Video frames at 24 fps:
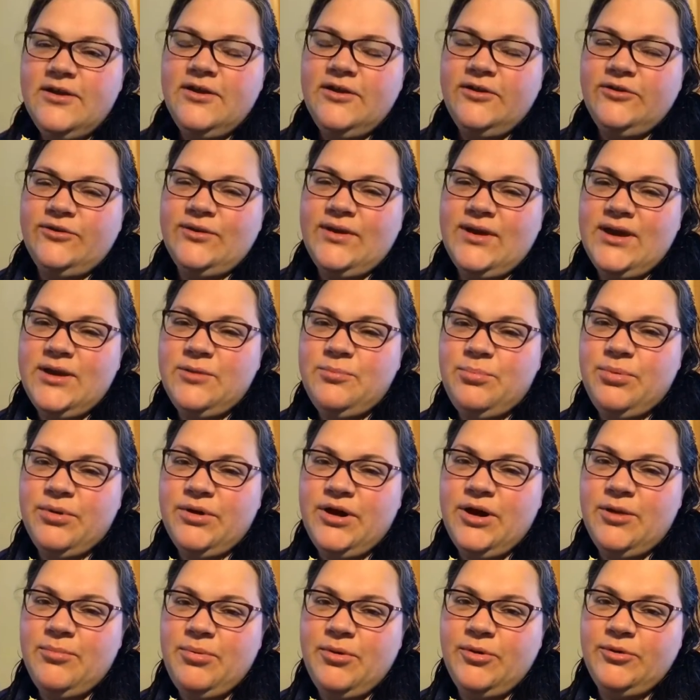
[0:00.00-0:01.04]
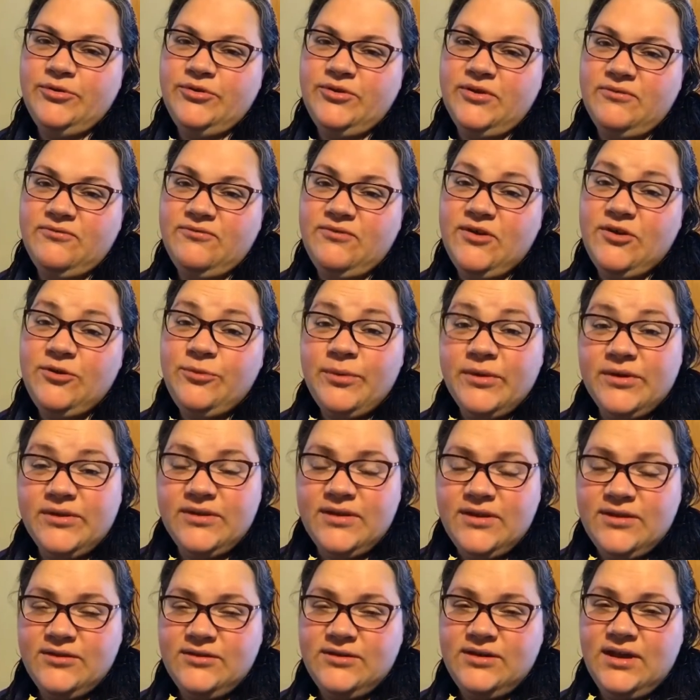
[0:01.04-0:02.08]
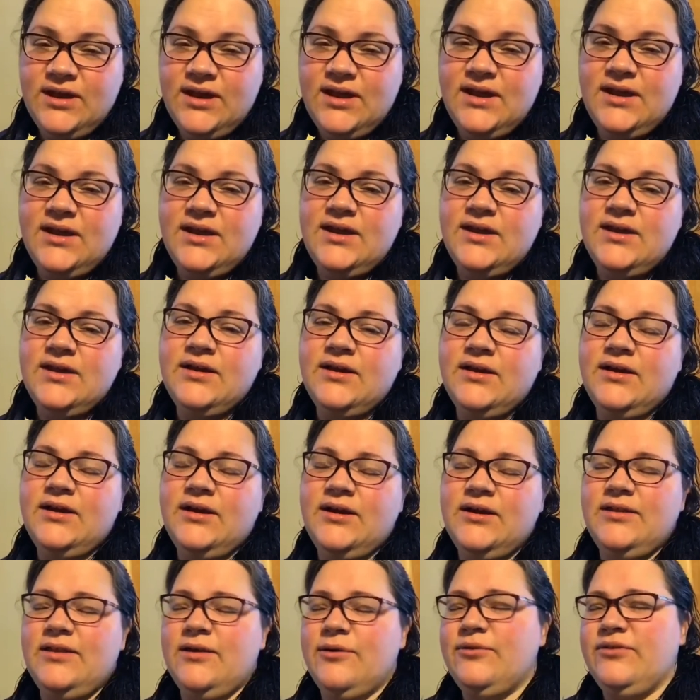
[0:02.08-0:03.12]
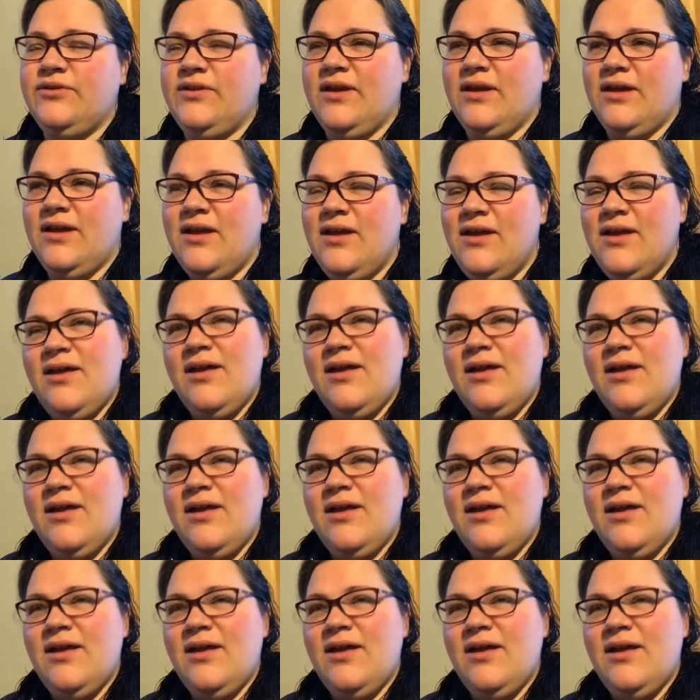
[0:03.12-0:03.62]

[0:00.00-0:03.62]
So I had put a post on Facebook the other day that was like,